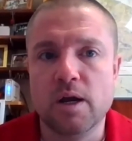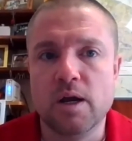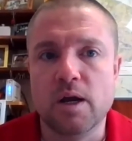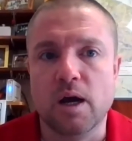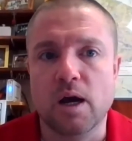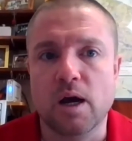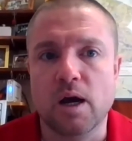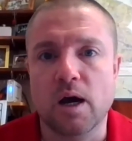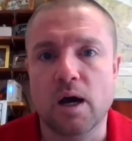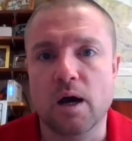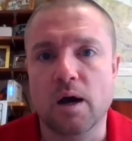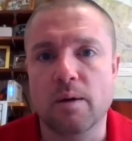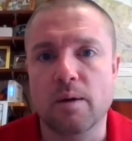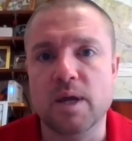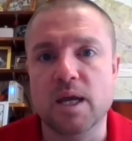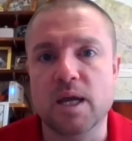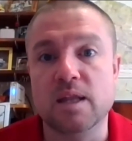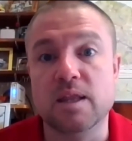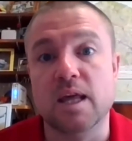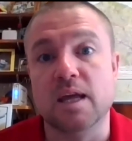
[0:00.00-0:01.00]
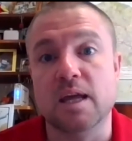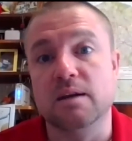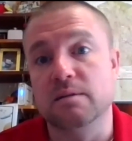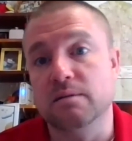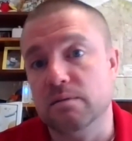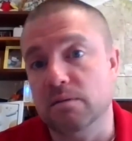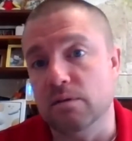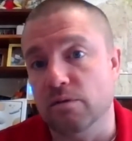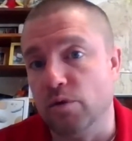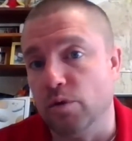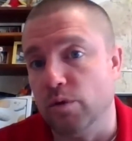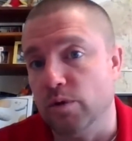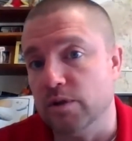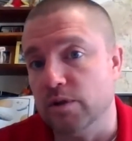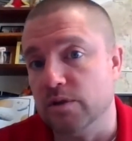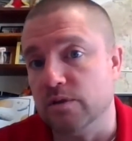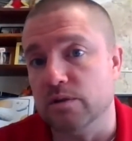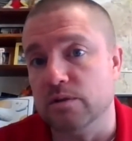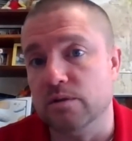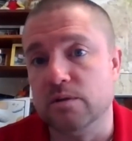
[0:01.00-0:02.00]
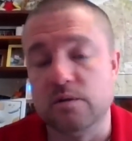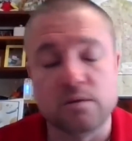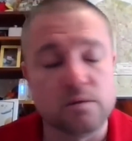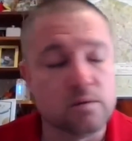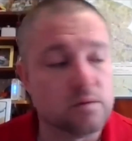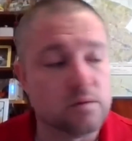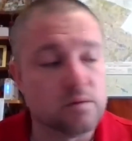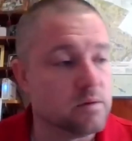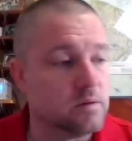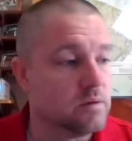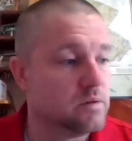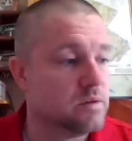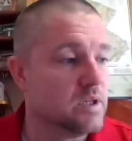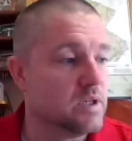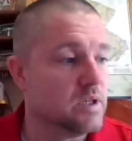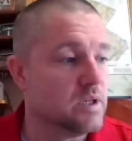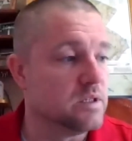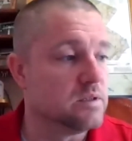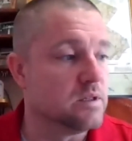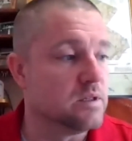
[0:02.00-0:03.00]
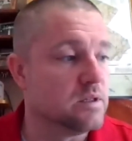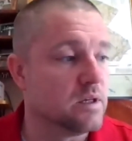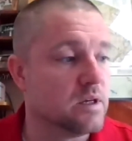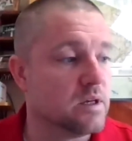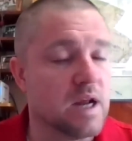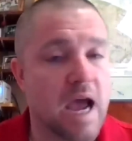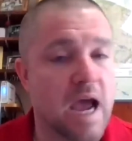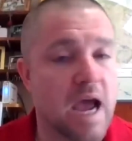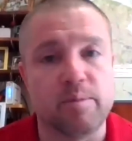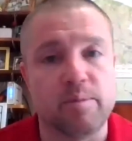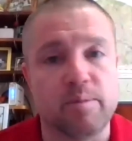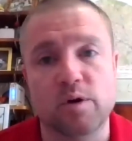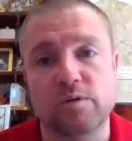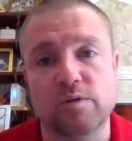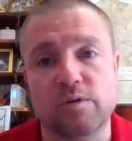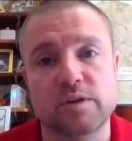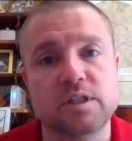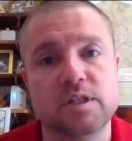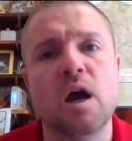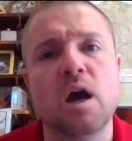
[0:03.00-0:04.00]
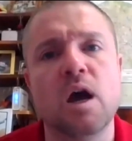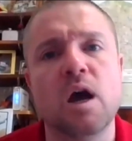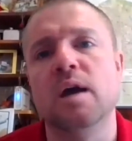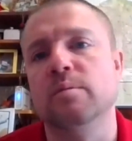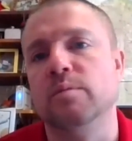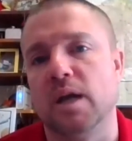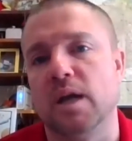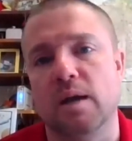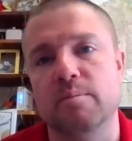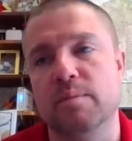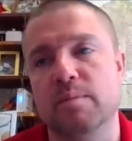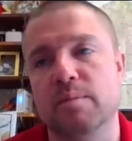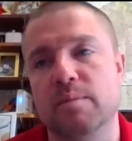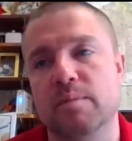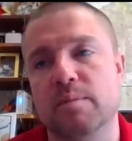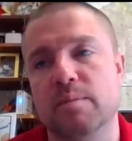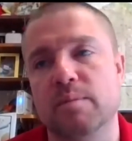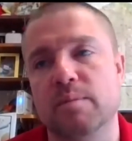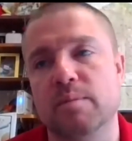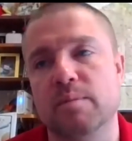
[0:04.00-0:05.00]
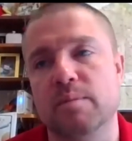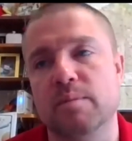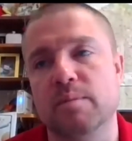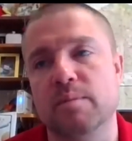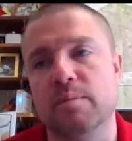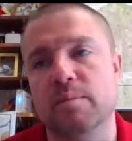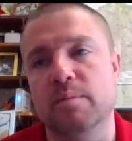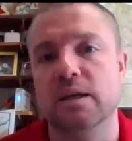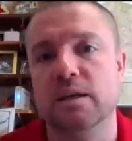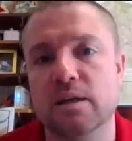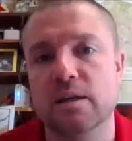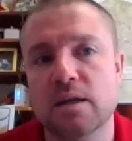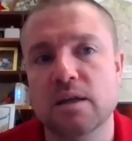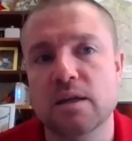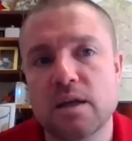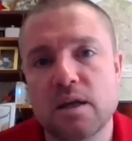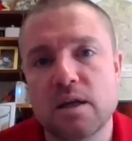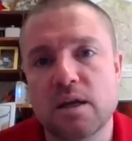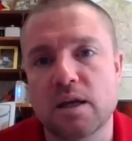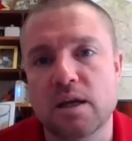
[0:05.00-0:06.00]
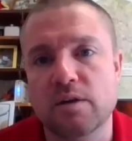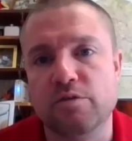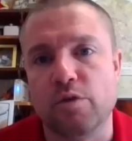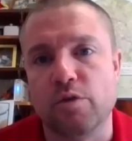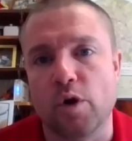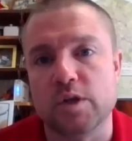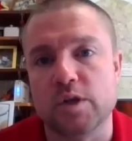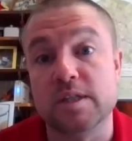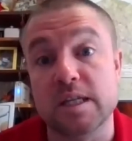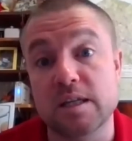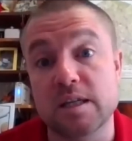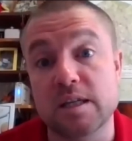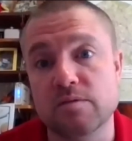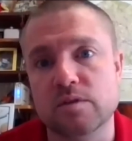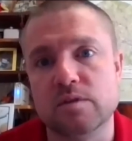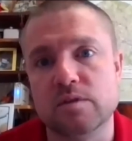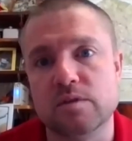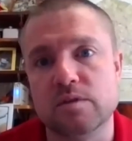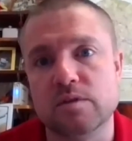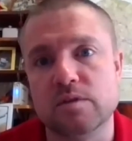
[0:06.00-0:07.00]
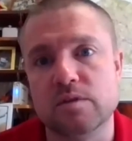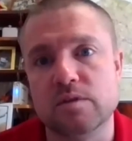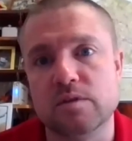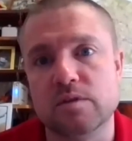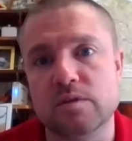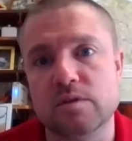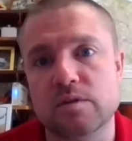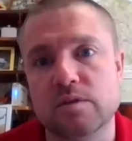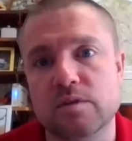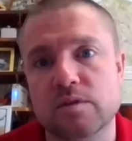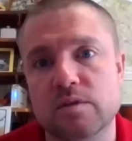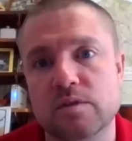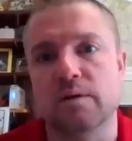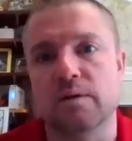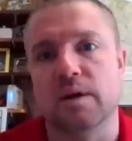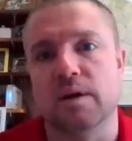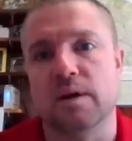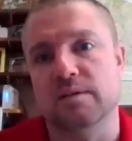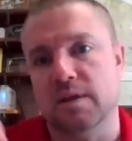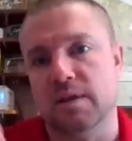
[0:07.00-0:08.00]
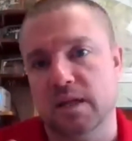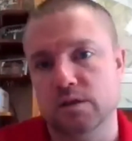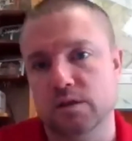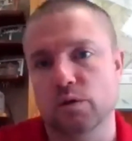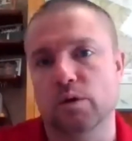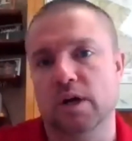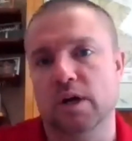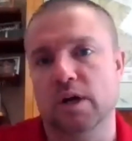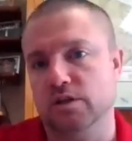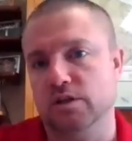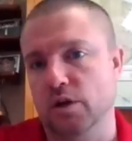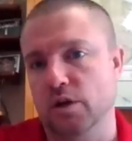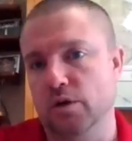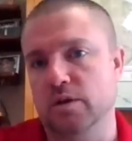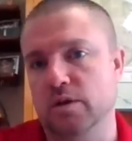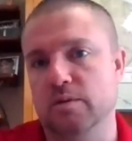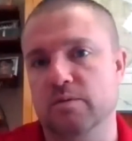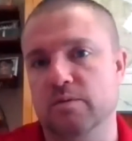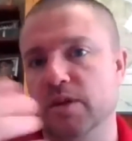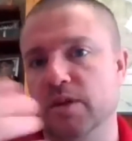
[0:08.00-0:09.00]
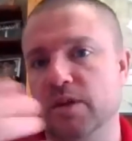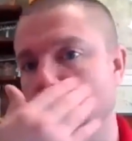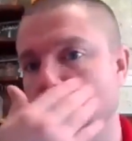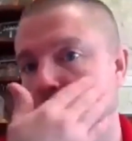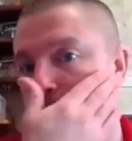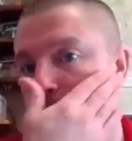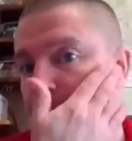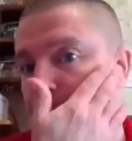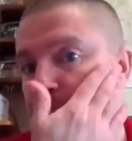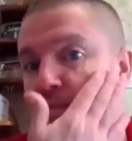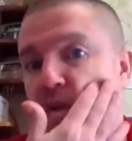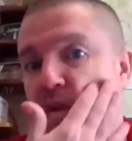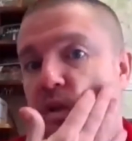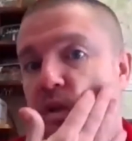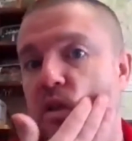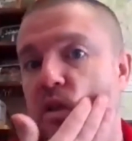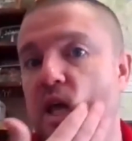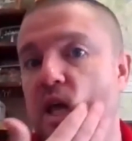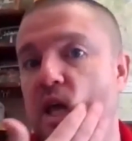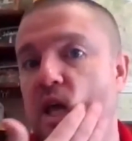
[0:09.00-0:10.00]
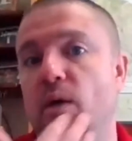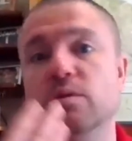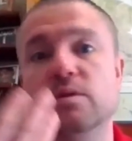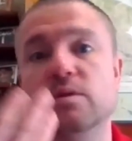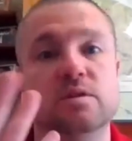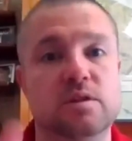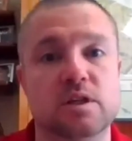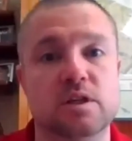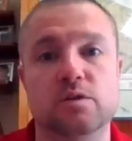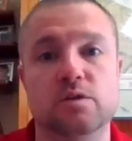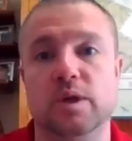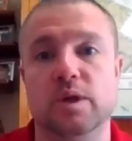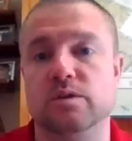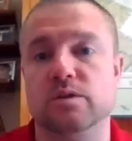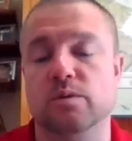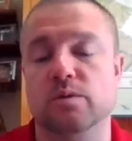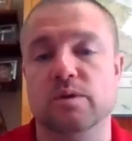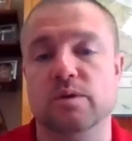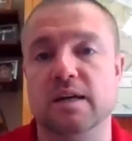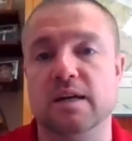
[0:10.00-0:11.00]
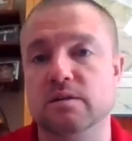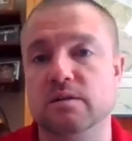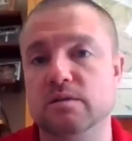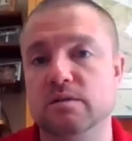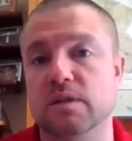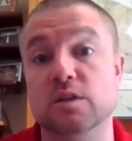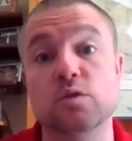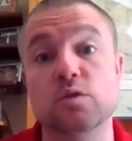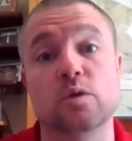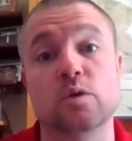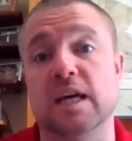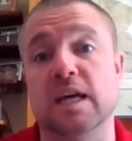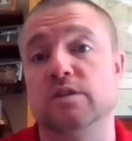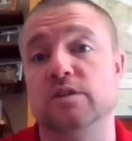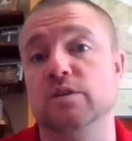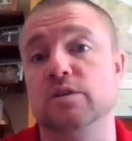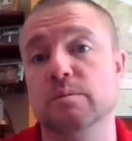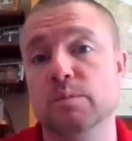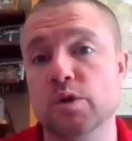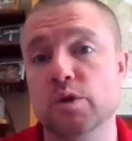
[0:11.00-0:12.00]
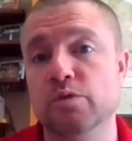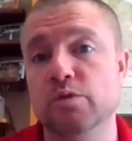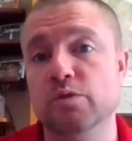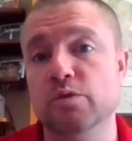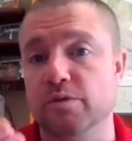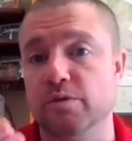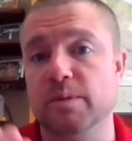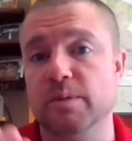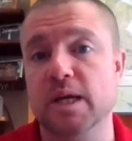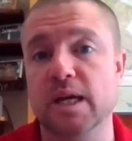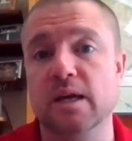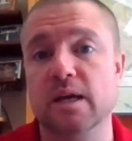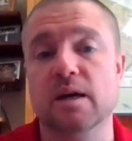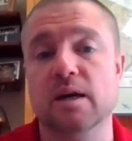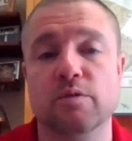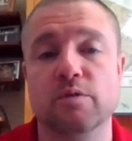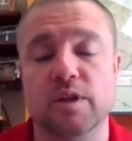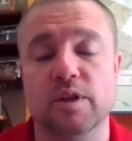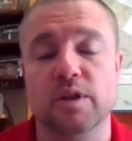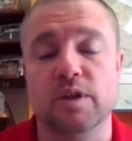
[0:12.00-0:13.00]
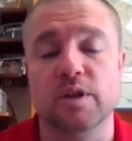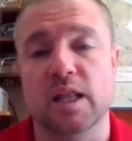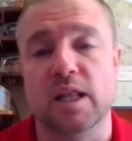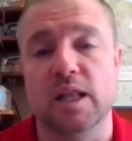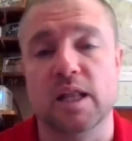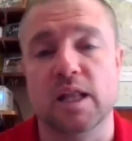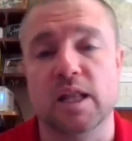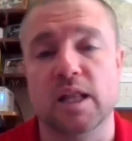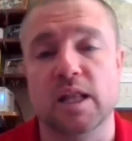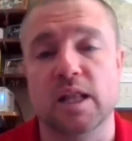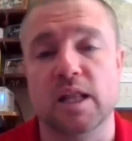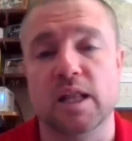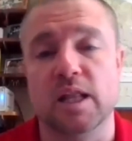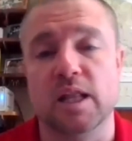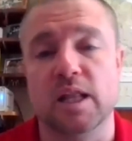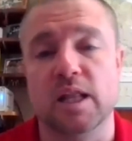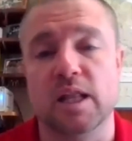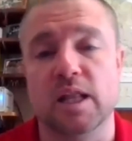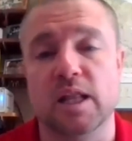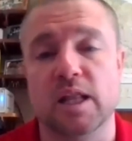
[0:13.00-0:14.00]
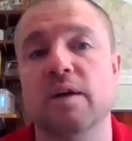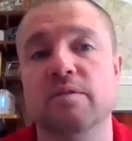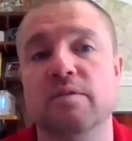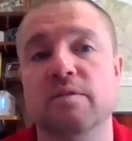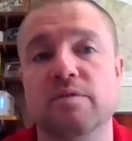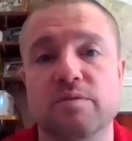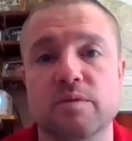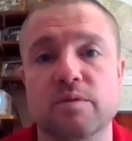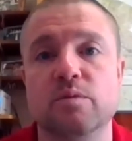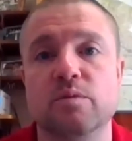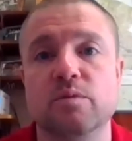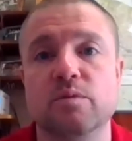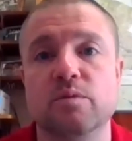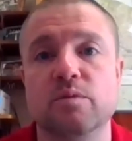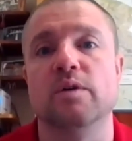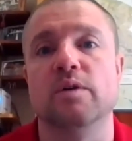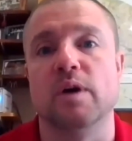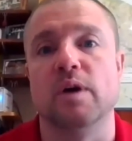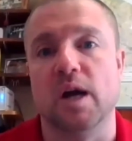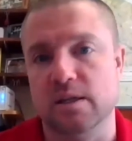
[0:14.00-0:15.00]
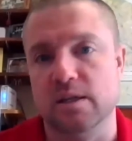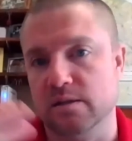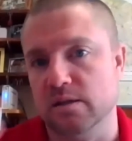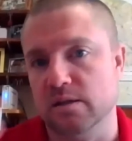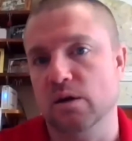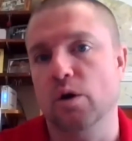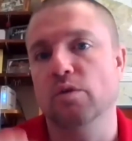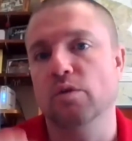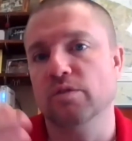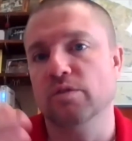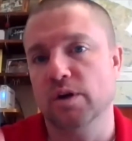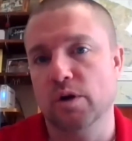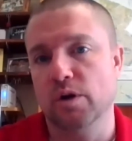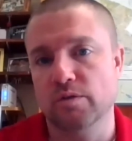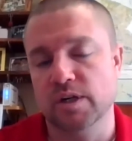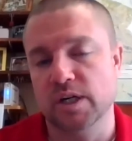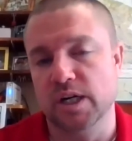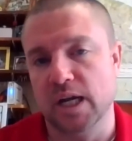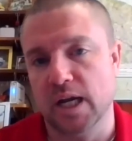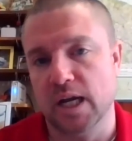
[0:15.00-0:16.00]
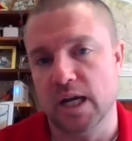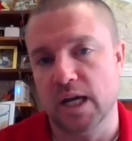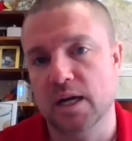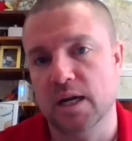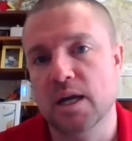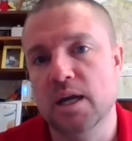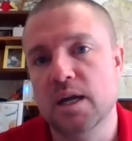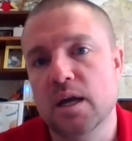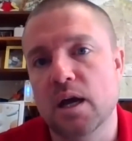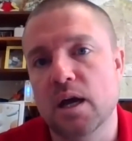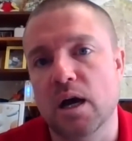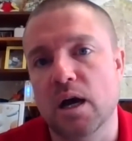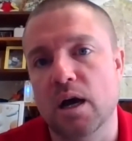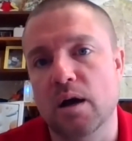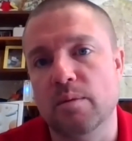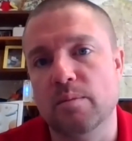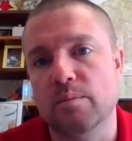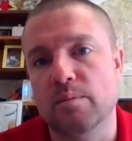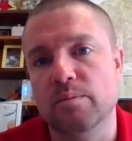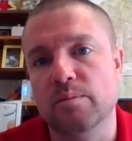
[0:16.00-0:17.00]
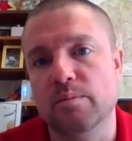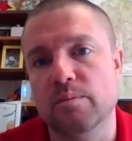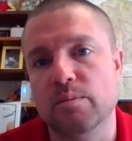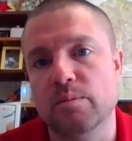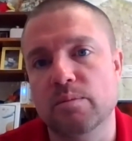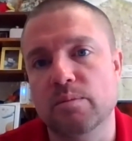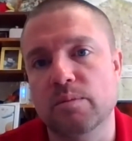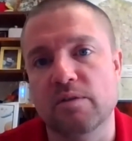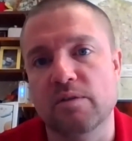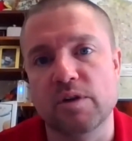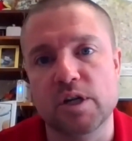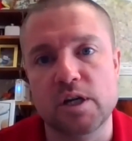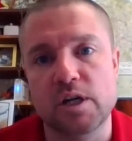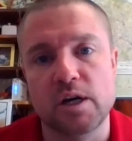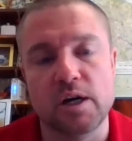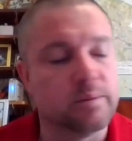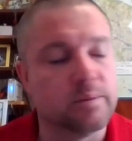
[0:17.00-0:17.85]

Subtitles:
And then, of course, there's things that can happen over time. Like I mentioned, settling and frost heaves. That door I showed in the video, that was a situation where that door's actually moved for me over the last couple of years. So I've weatherized it over and over again every year.